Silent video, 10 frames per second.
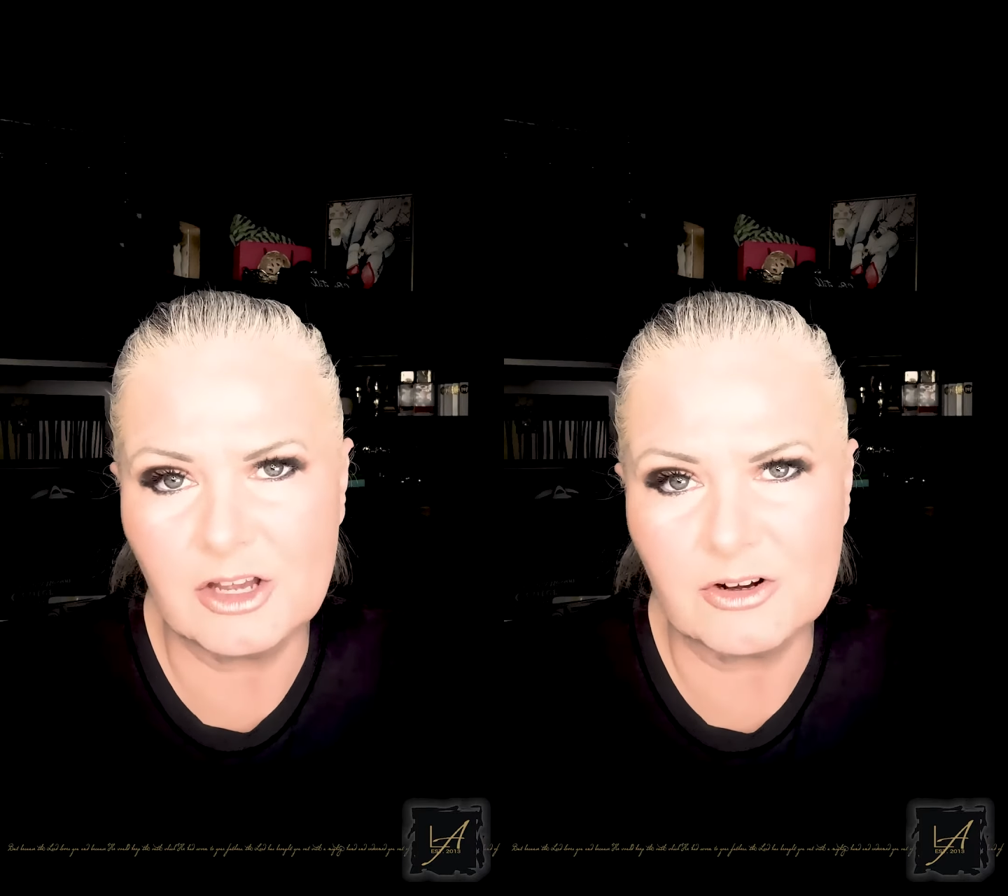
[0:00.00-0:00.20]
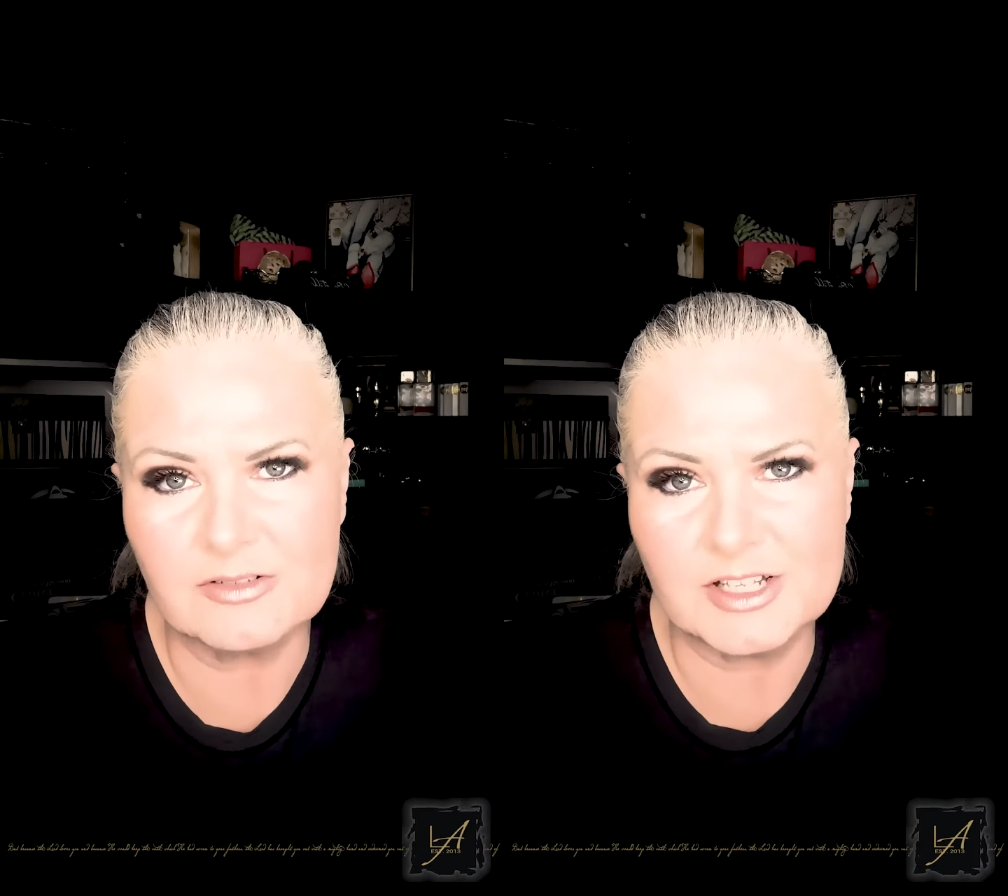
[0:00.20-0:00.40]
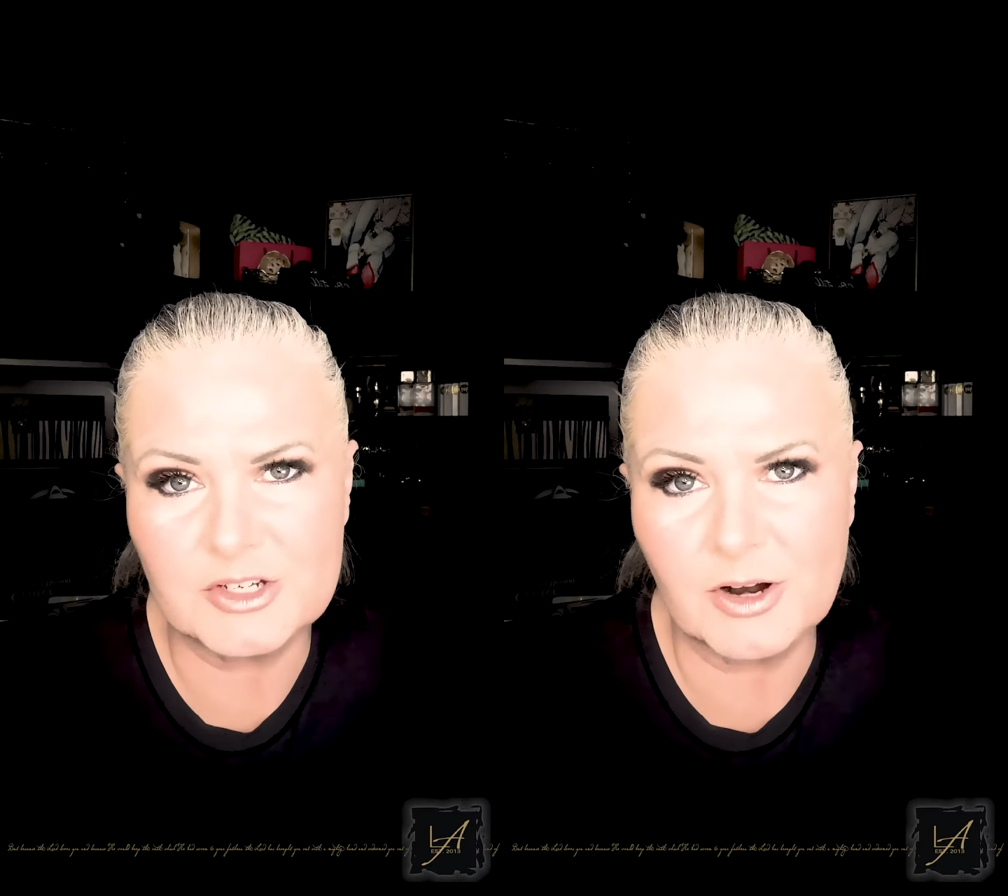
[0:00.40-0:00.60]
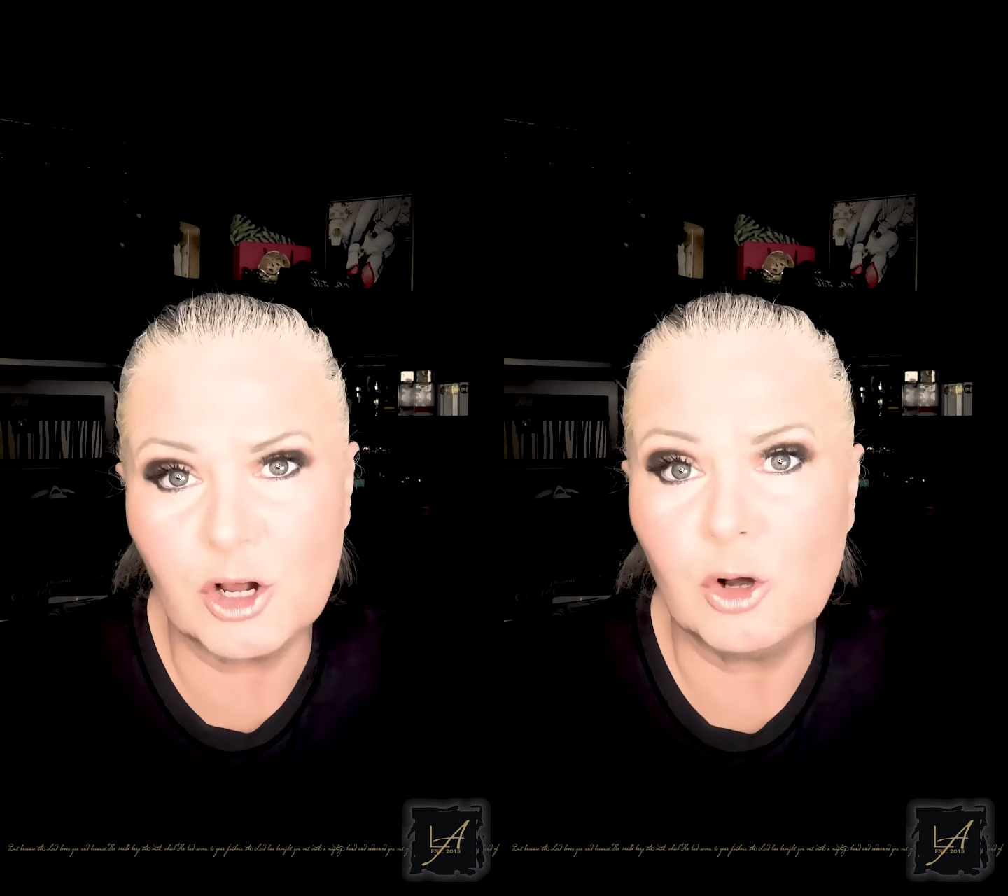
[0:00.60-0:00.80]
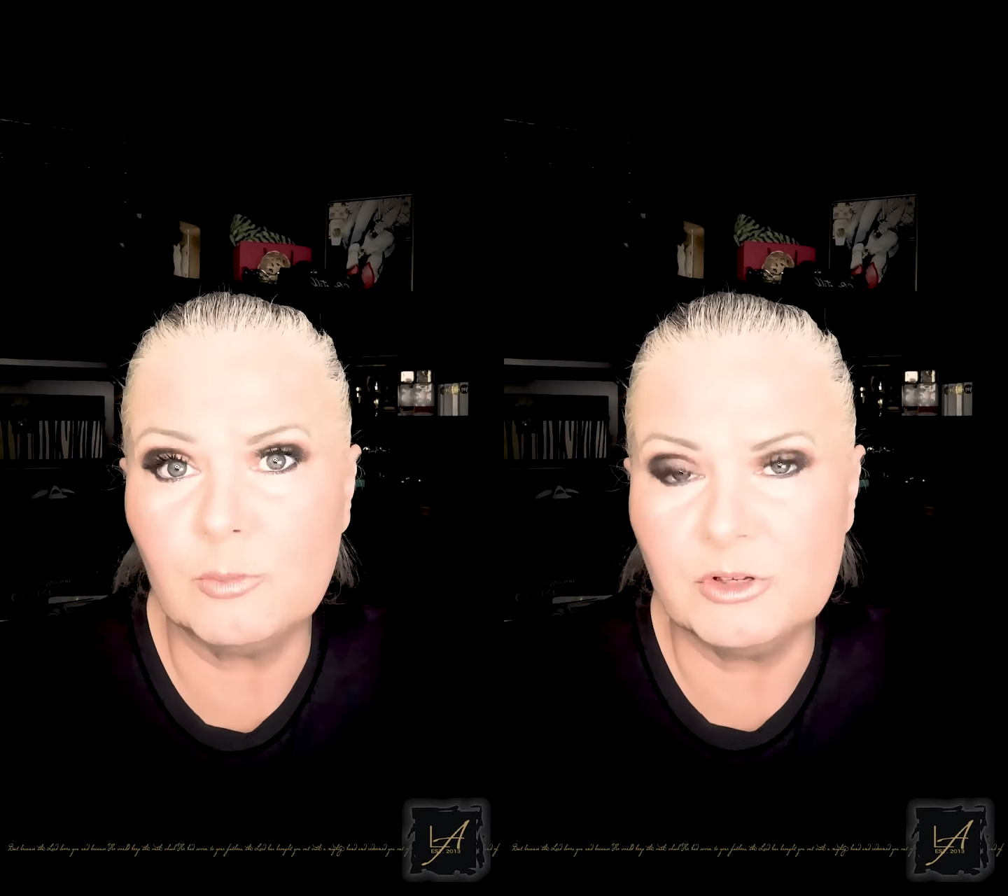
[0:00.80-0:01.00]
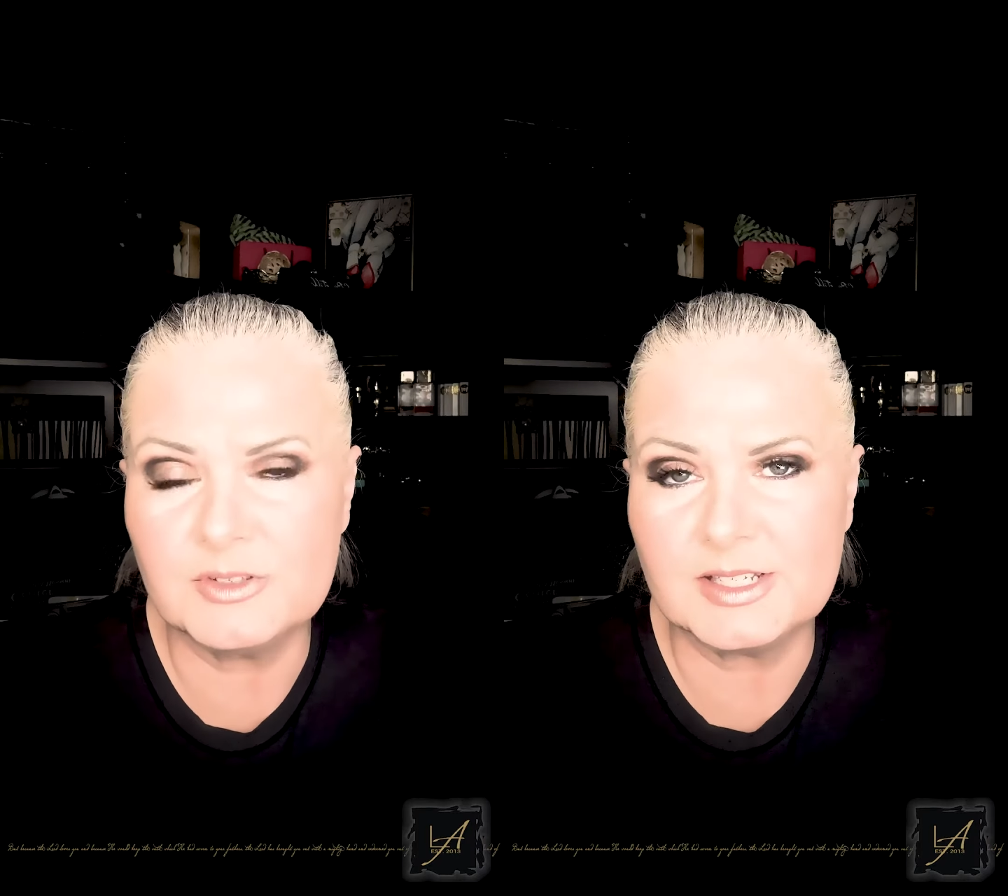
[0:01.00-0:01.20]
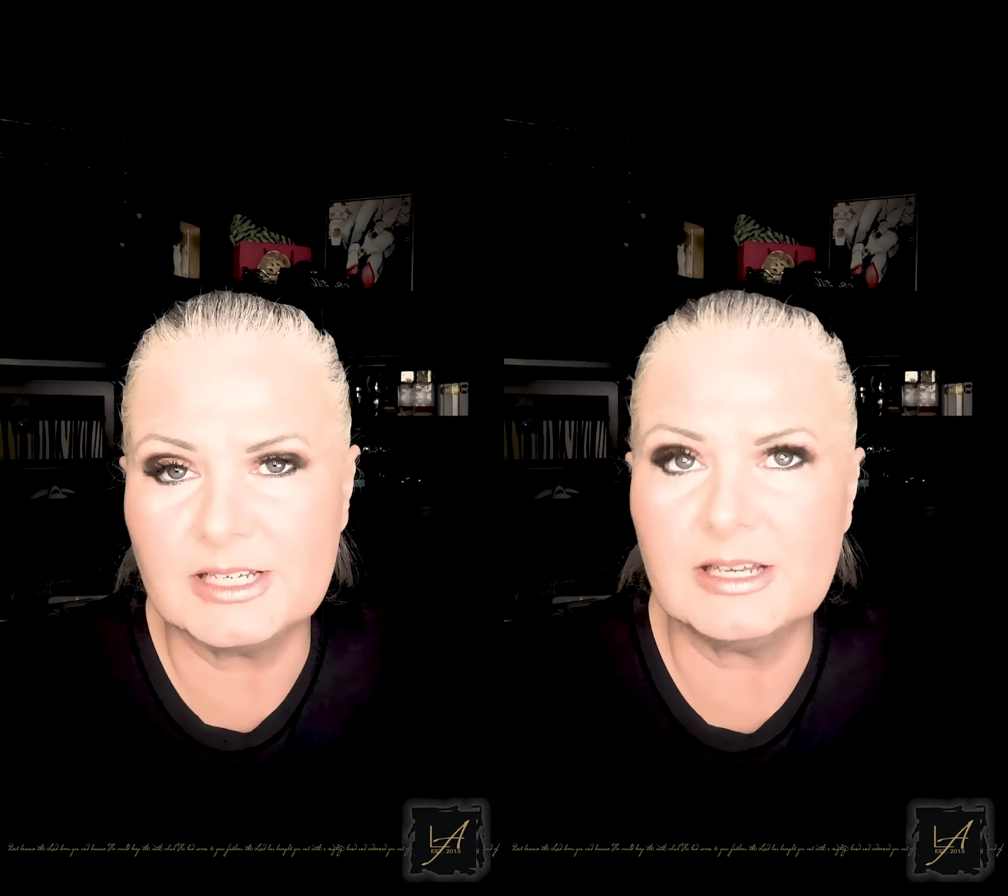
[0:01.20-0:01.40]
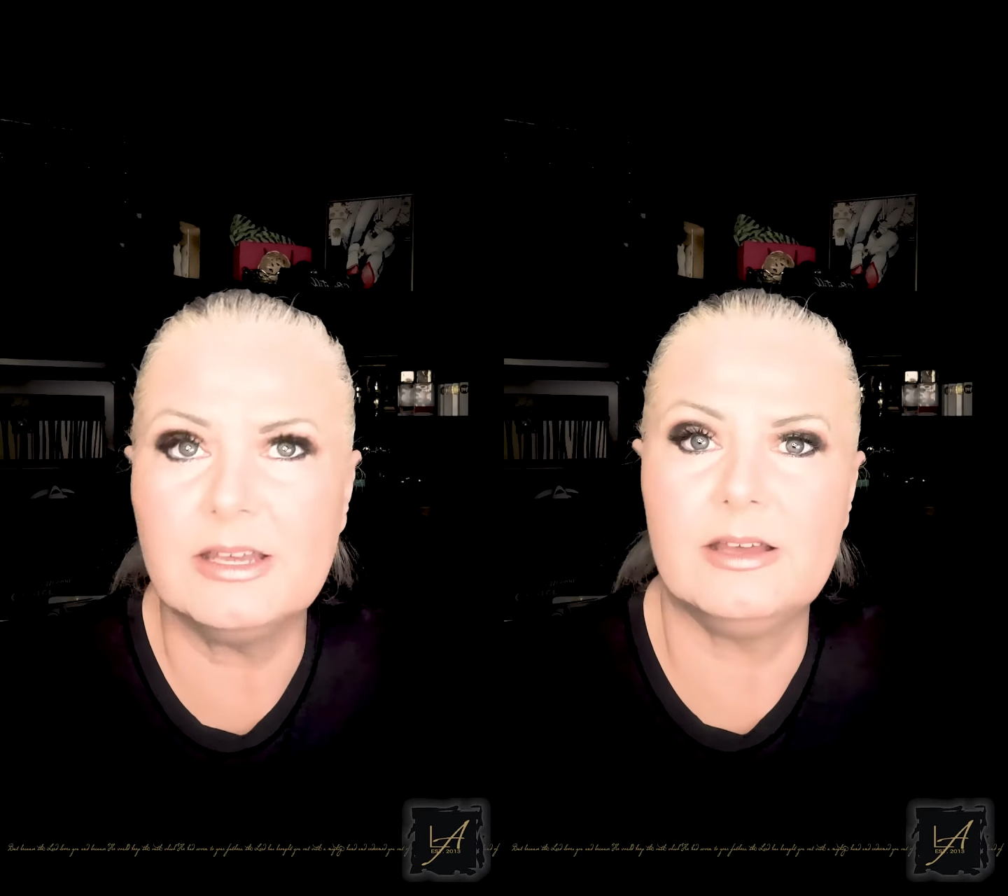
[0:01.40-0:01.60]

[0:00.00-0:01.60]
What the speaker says: your cleanser at home using